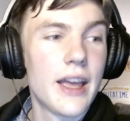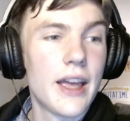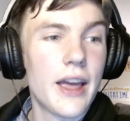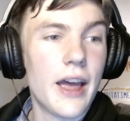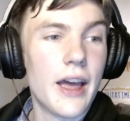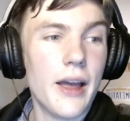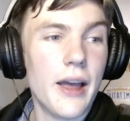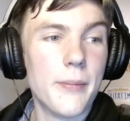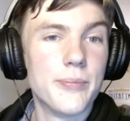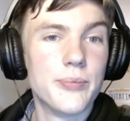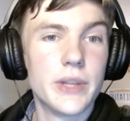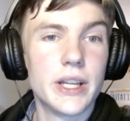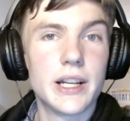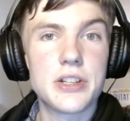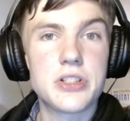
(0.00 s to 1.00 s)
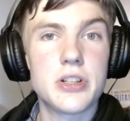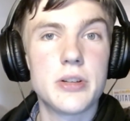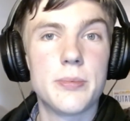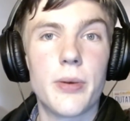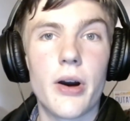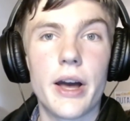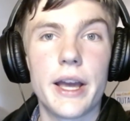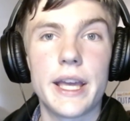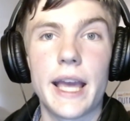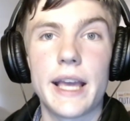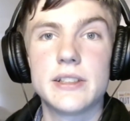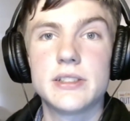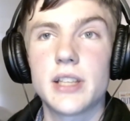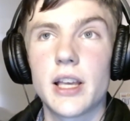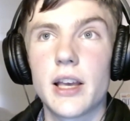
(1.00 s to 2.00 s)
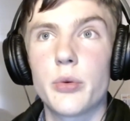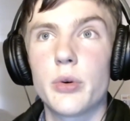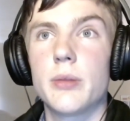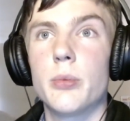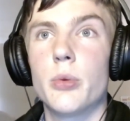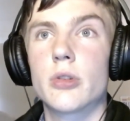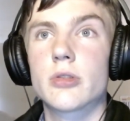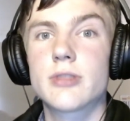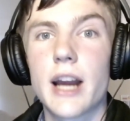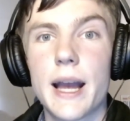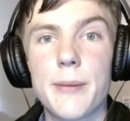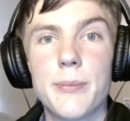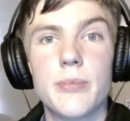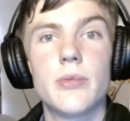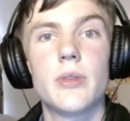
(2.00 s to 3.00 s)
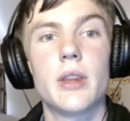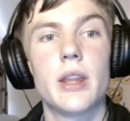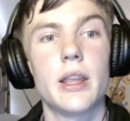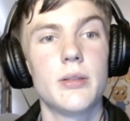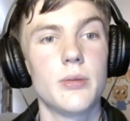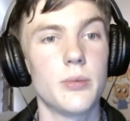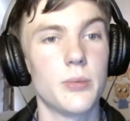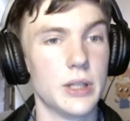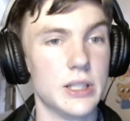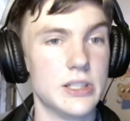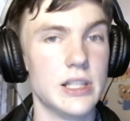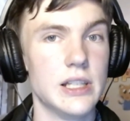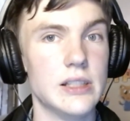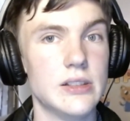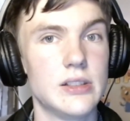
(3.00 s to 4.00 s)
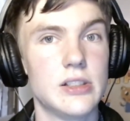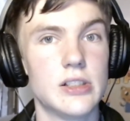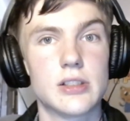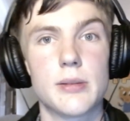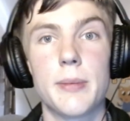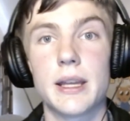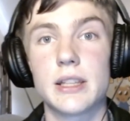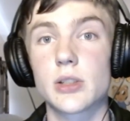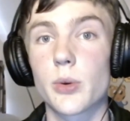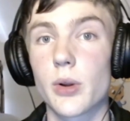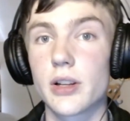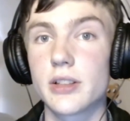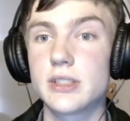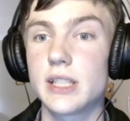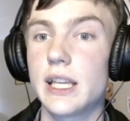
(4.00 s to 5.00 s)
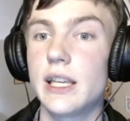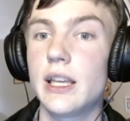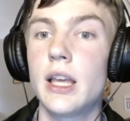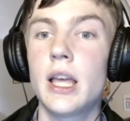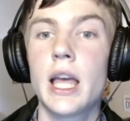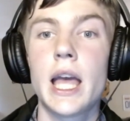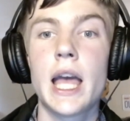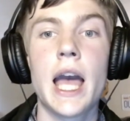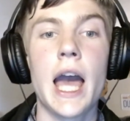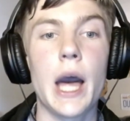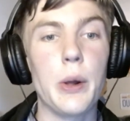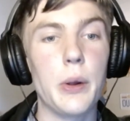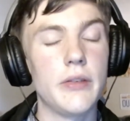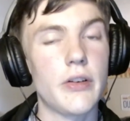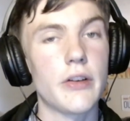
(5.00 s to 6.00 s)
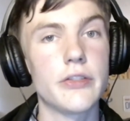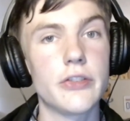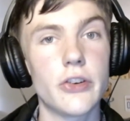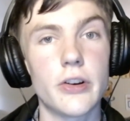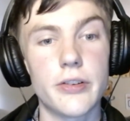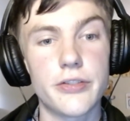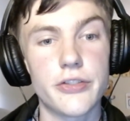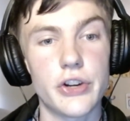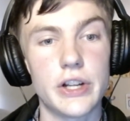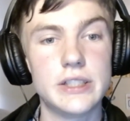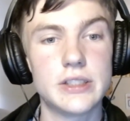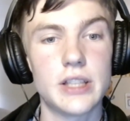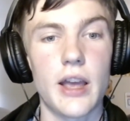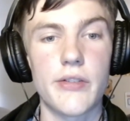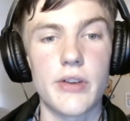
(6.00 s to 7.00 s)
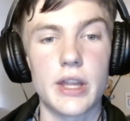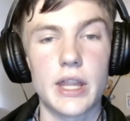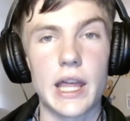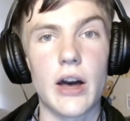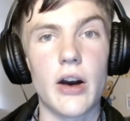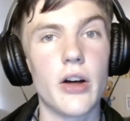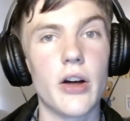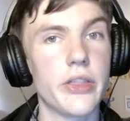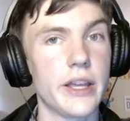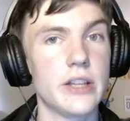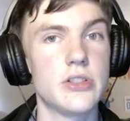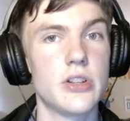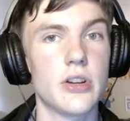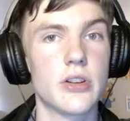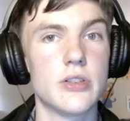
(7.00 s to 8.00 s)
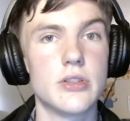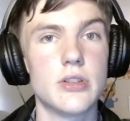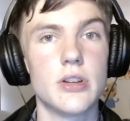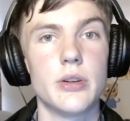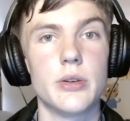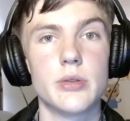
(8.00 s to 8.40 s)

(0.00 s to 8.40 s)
unless you buy a server with more RAM, which is just a better quality. However, for a free server, there are things you can do